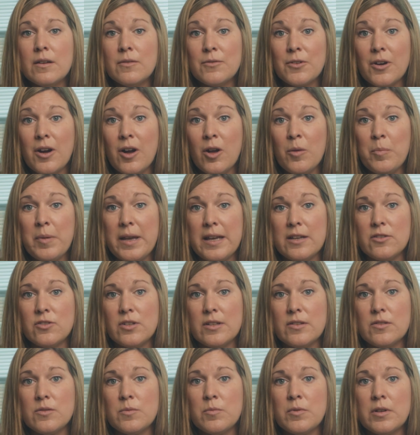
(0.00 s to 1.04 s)
For all
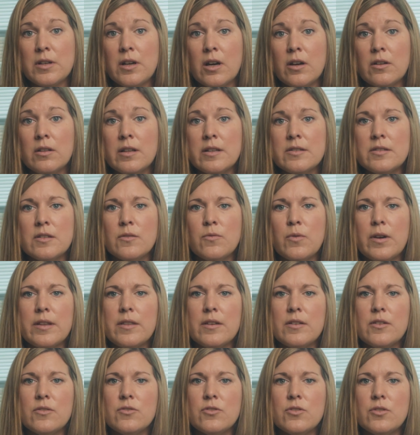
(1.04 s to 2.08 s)
patients, regardless of
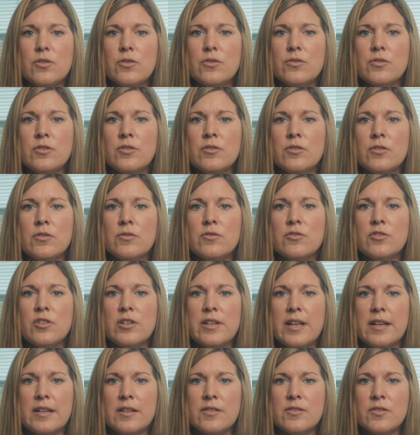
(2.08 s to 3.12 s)
whether you choose to do
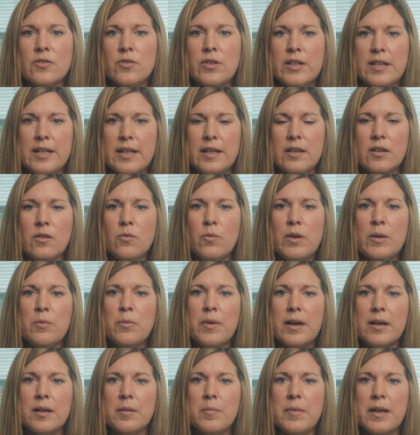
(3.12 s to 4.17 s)
genetic screening, we
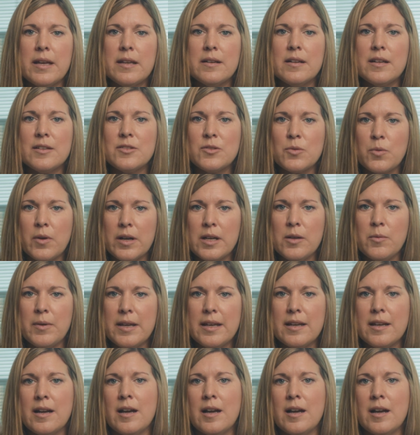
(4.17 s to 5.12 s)
recommend a 20-week